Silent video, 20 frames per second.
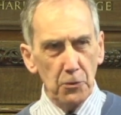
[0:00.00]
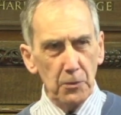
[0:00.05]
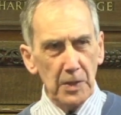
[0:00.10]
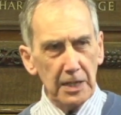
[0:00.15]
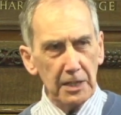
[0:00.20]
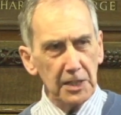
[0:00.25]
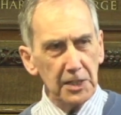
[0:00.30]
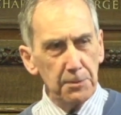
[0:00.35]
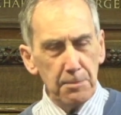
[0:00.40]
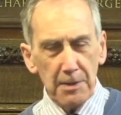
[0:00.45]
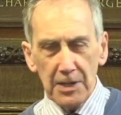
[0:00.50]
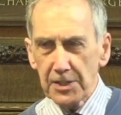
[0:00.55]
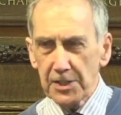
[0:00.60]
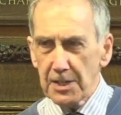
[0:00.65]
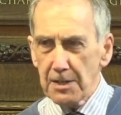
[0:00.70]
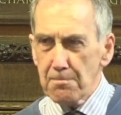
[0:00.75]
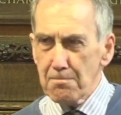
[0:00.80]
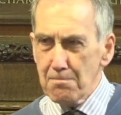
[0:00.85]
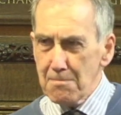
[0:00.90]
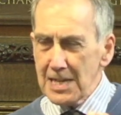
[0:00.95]
We experience
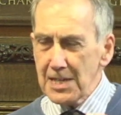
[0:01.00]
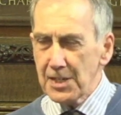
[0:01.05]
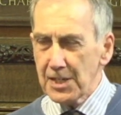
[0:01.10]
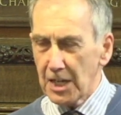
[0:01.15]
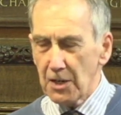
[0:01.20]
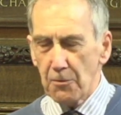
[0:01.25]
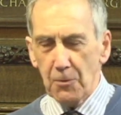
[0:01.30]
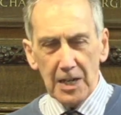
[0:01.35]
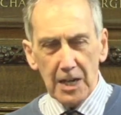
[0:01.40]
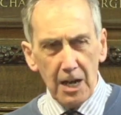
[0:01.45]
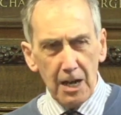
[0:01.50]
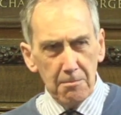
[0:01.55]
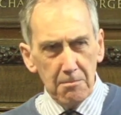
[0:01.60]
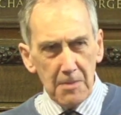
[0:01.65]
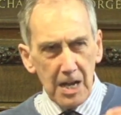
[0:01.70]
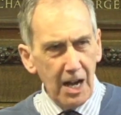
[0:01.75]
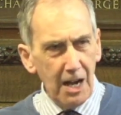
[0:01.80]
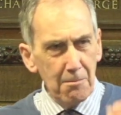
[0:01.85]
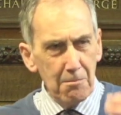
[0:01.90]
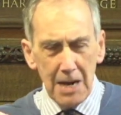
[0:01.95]
it mentally when our,
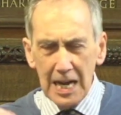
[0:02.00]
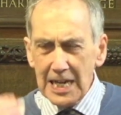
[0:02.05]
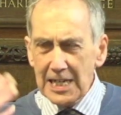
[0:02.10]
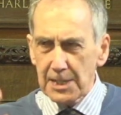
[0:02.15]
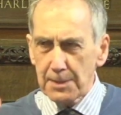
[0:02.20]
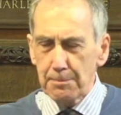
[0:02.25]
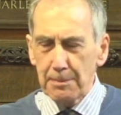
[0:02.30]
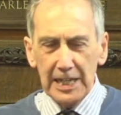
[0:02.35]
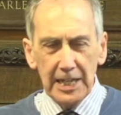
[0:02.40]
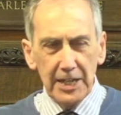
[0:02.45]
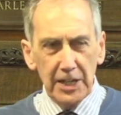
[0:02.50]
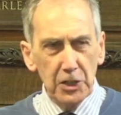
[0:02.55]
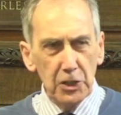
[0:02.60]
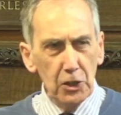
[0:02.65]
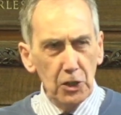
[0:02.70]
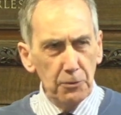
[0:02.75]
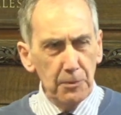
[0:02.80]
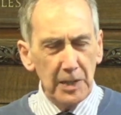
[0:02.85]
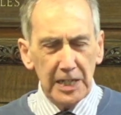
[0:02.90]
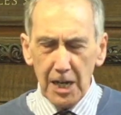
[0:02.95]
our minds begin to
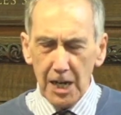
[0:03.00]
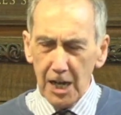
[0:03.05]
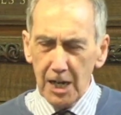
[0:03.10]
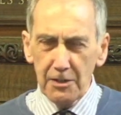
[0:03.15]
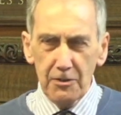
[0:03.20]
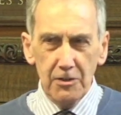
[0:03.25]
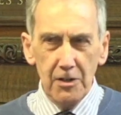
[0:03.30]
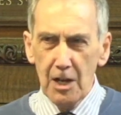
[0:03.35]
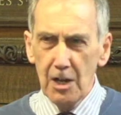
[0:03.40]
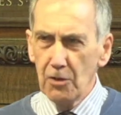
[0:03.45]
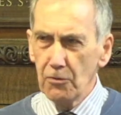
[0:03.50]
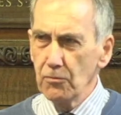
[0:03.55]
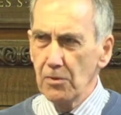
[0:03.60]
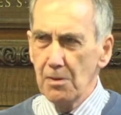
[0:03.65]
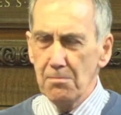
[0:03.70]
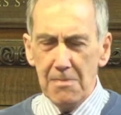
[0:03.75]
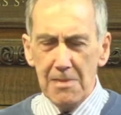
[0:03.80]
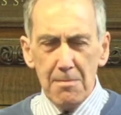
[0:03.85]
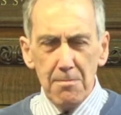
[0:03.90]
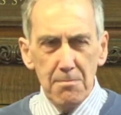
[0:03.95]
go and we can't
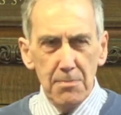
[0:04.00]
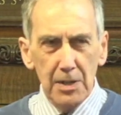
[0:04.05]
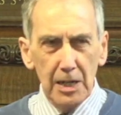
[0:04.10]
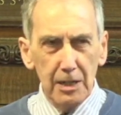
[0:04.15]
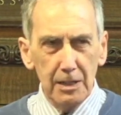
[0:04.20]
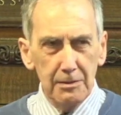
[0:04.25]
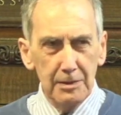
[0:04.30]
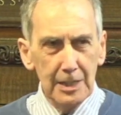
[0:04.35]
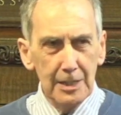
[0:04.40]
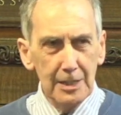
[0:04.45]
remember.